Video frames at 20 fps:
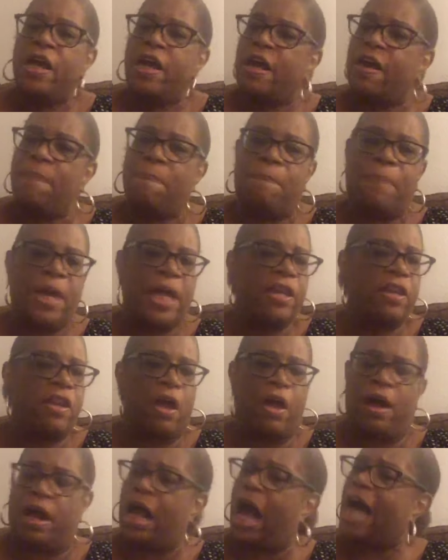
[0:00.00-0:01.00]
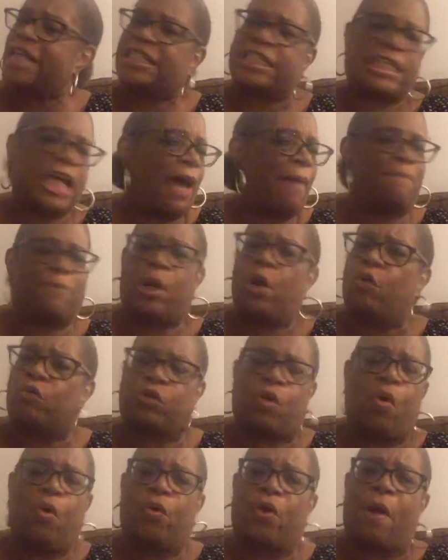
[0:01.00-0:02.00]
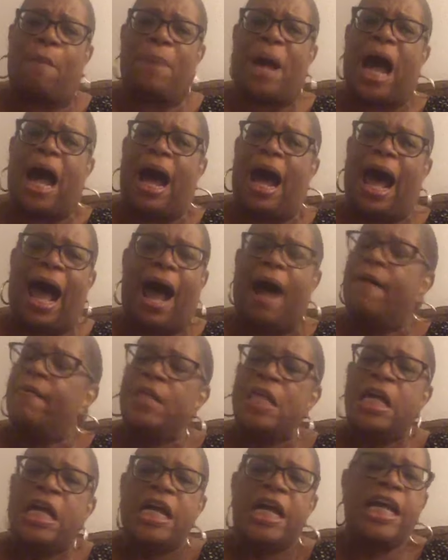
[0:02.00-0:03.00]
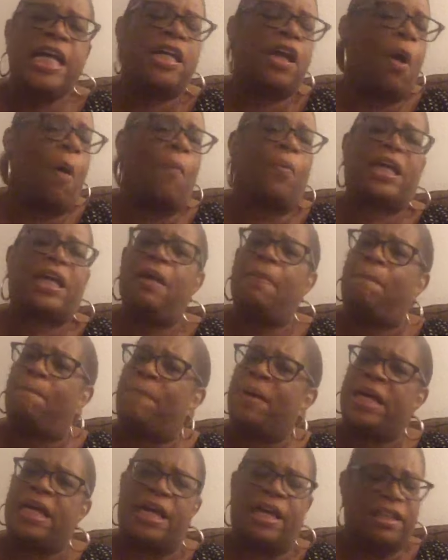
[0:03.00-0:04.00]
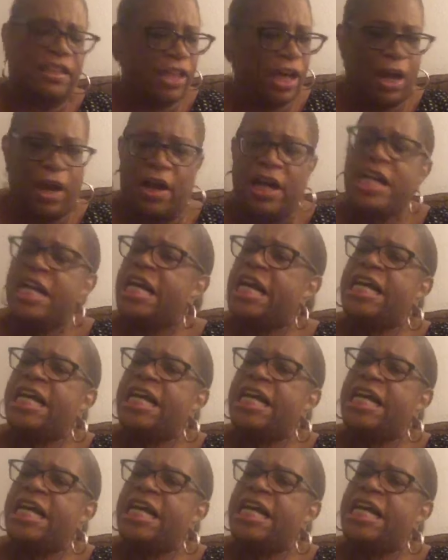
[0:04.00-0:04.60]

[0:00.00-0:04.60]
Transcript: He been there. I ah, said, He going to keep being there.